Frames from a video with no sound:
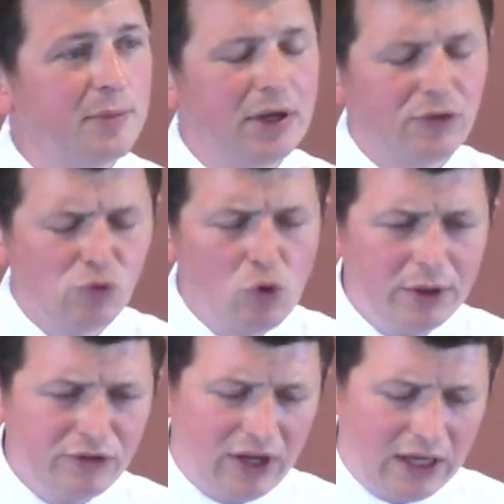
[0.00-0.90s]
Because
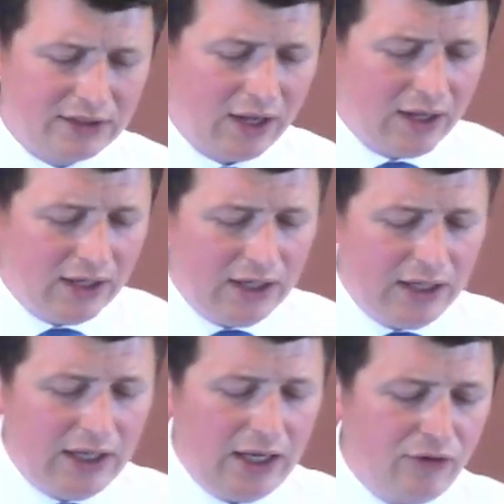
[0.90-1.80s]
Romans 8
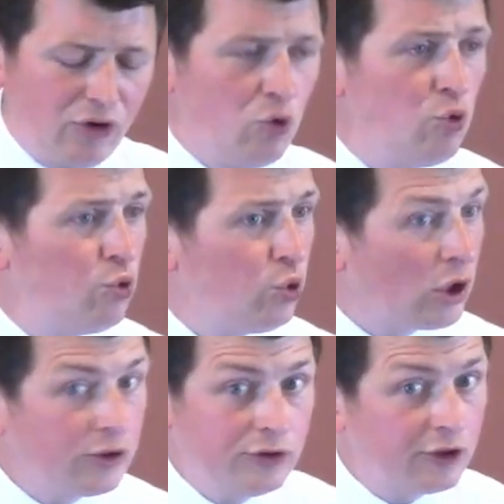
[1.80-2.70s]
is a
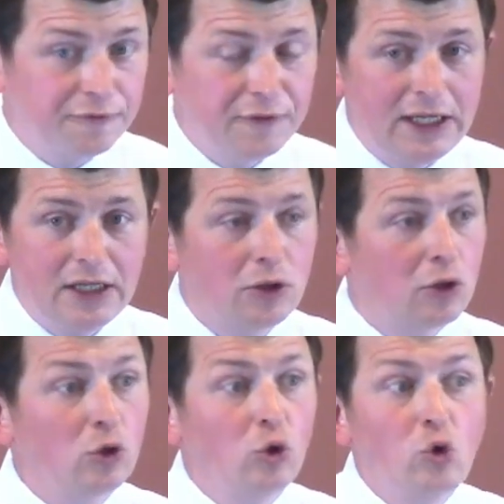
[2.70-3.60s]
wonderfully
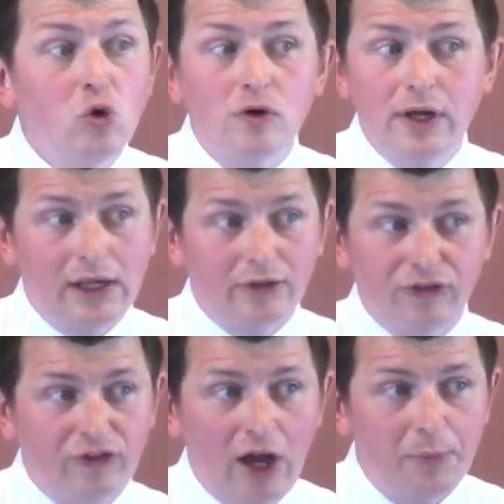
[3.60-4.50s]
glorious
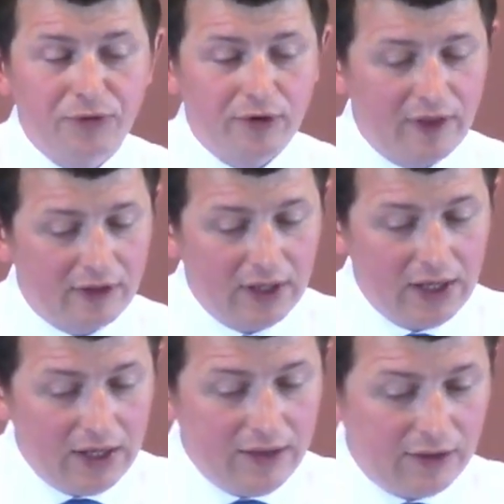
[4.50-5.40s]
chapter
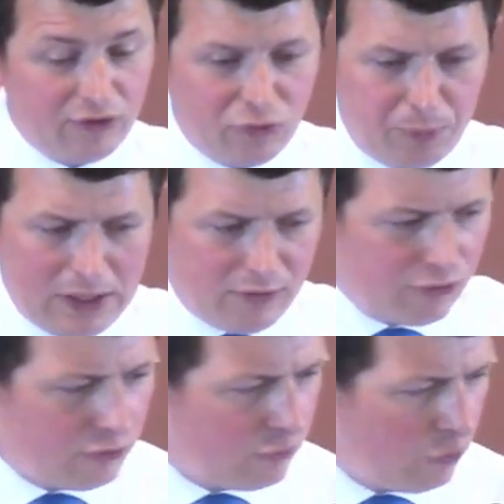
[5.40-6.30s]
that
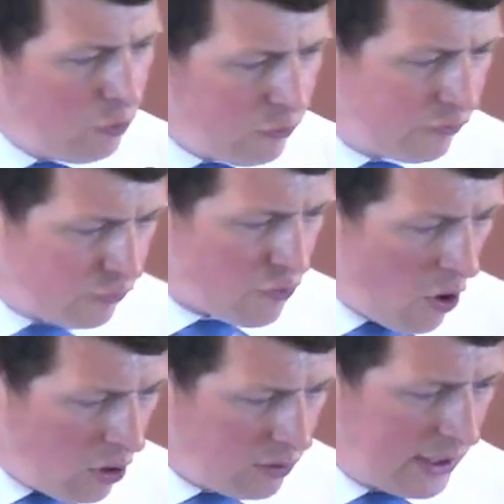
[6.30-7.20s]
speaks so
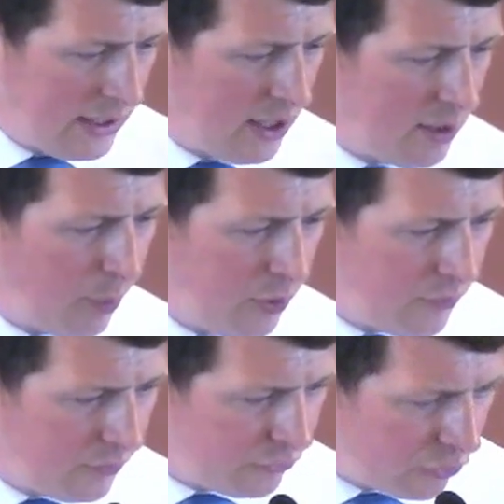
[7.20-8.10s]
strongly about
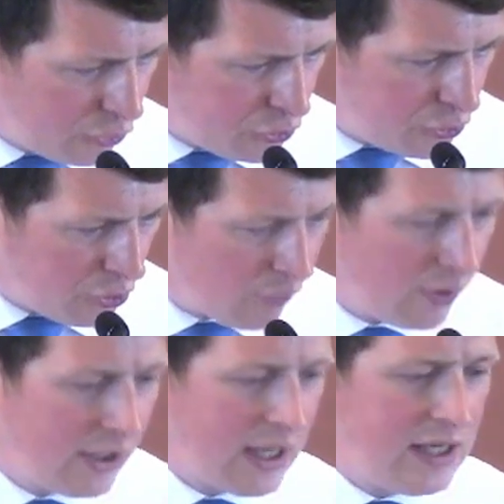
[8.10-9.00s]
the
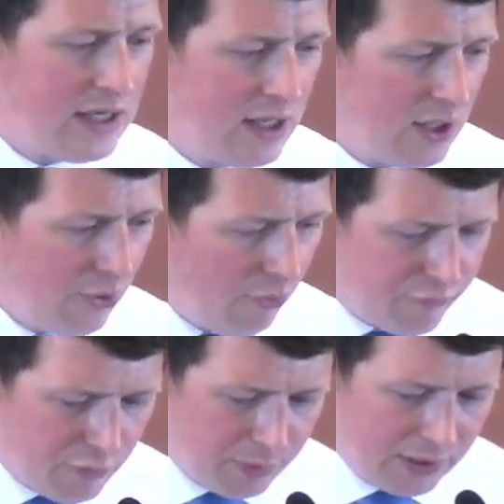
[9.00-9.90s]
security of
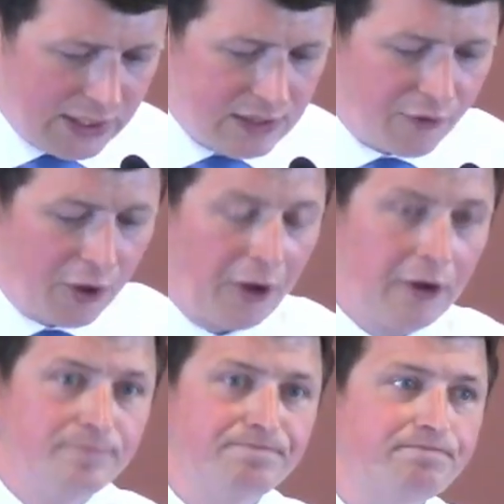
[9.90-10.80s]
the
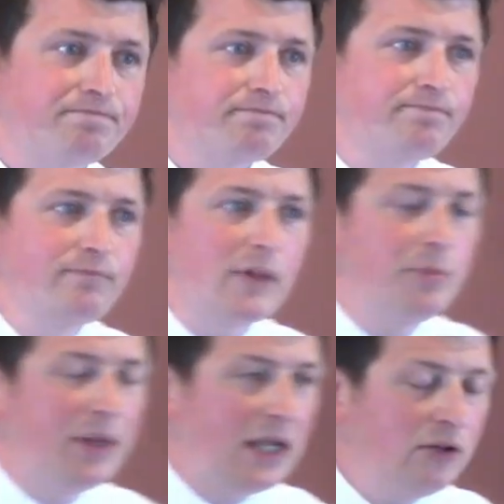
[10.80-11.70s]
believer.
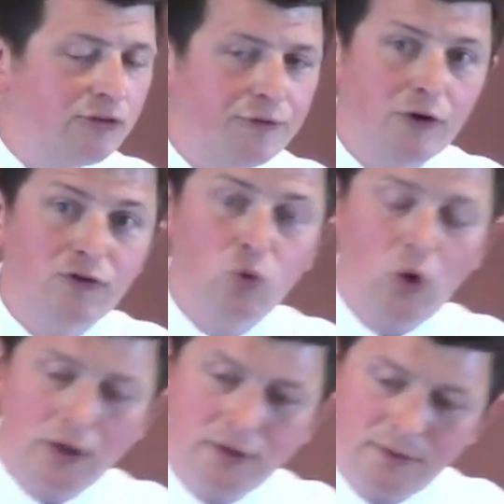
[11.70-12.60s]
It begins verse
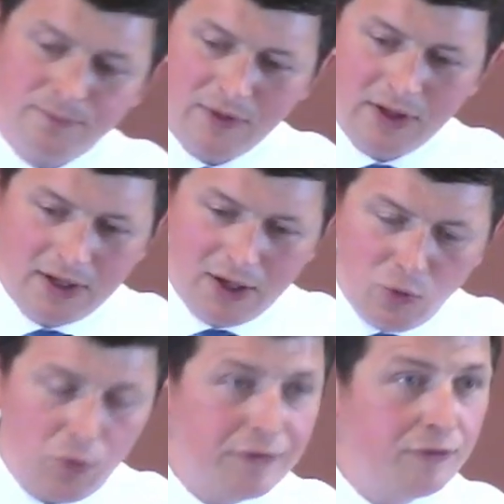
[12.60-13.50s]
1
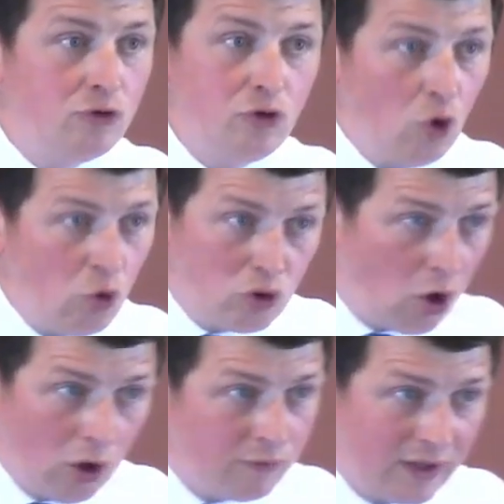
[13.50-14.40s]
with no
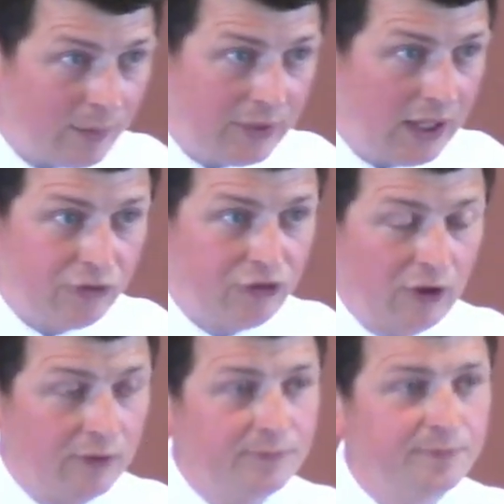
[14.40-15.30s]
condemnation,